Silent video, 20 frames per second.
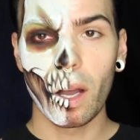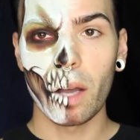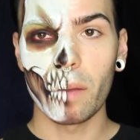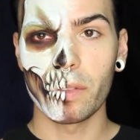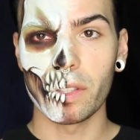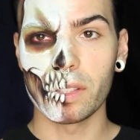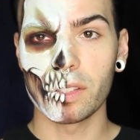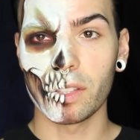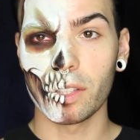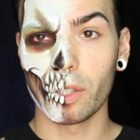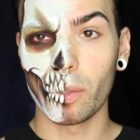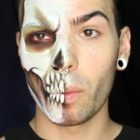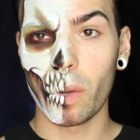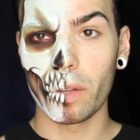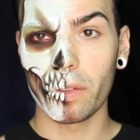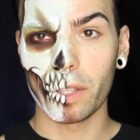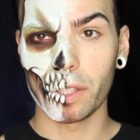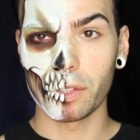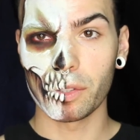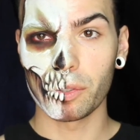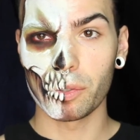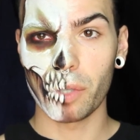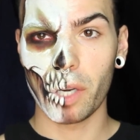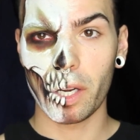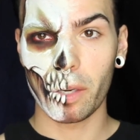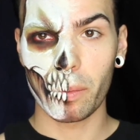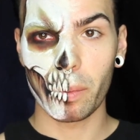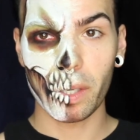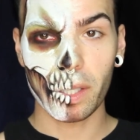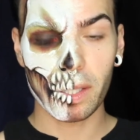Obviously you want things to
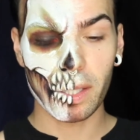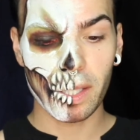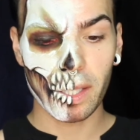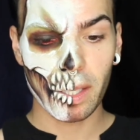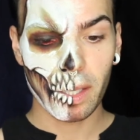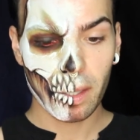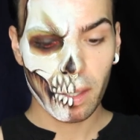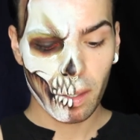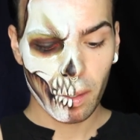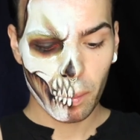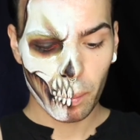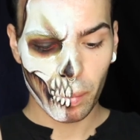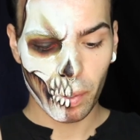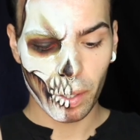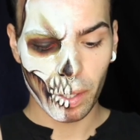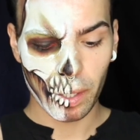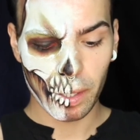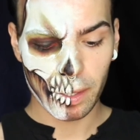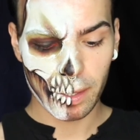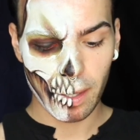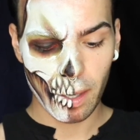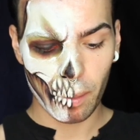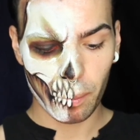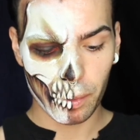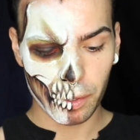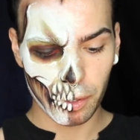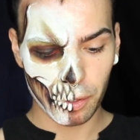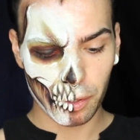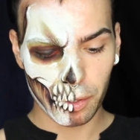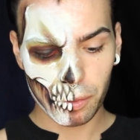dry quickly, but not
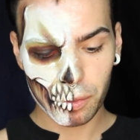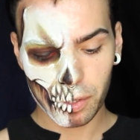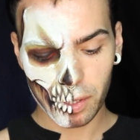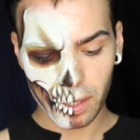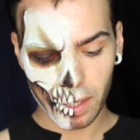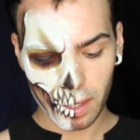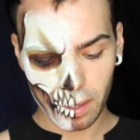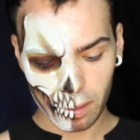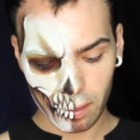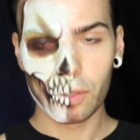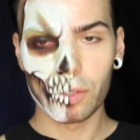when you're using it.